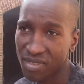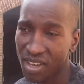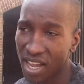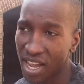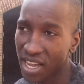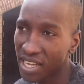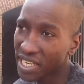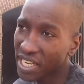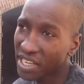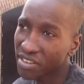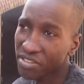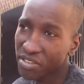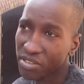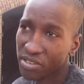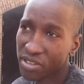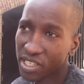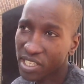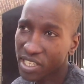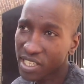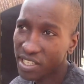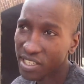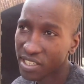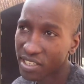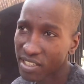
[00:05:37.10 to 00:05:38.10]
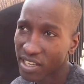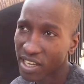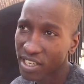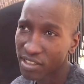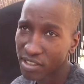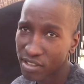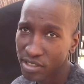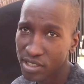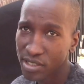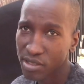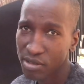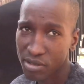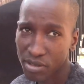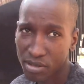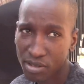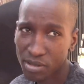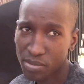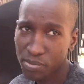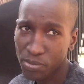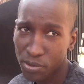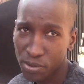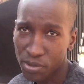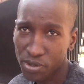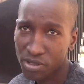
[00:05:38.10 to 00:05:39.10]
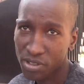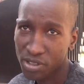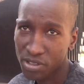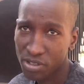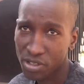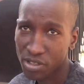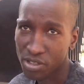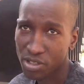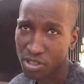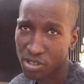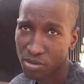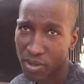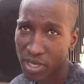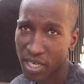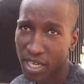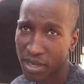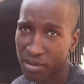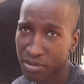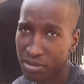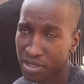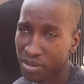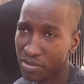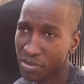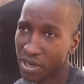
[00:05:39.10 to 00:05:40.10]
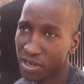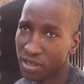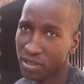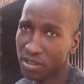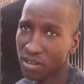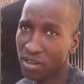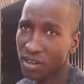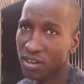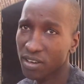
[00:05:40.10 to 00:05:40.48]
I never really understood sports nutrition when it comes to marathon.